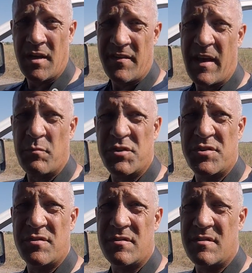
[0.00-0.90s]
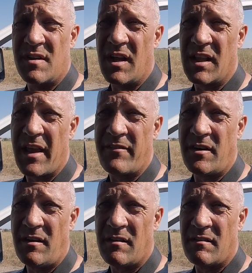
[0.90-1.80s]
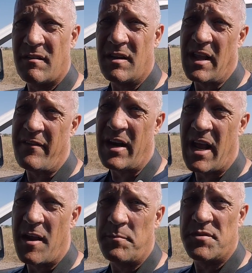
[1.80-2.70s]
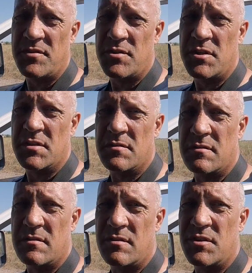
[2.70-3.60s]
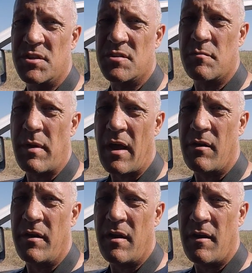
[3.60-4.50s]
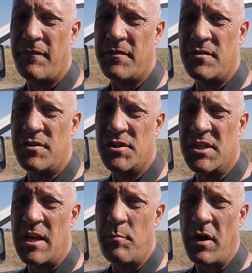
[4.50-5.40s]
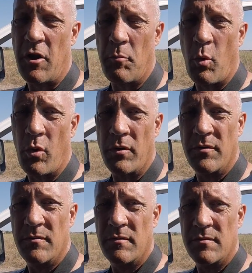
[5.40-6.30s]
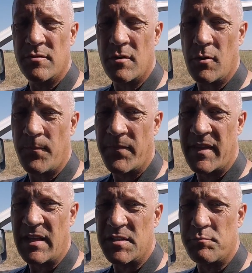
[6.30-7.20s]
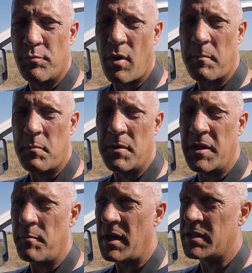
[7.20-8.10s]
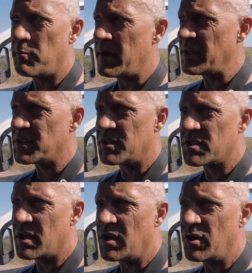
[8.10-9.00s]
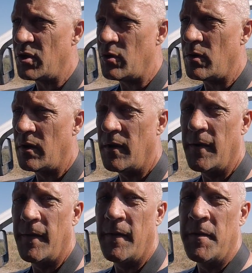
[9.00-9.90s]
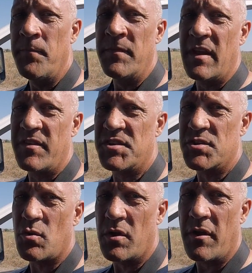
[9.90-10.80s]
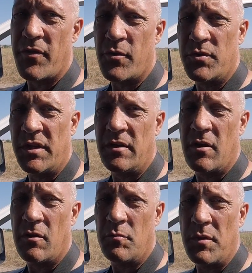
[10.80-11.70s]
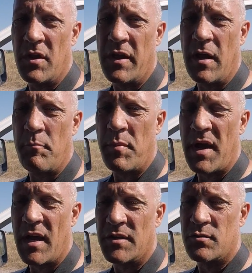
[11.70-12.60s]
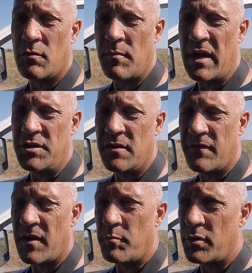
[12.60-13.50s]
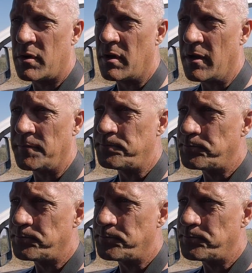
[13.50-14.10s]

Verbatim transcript: that was 11, 11 amps is just, just about enough to just keep it airborne. So that's probably about the best it's going to do. Now this is only a 1300 milliamp pack, so imagine if I put a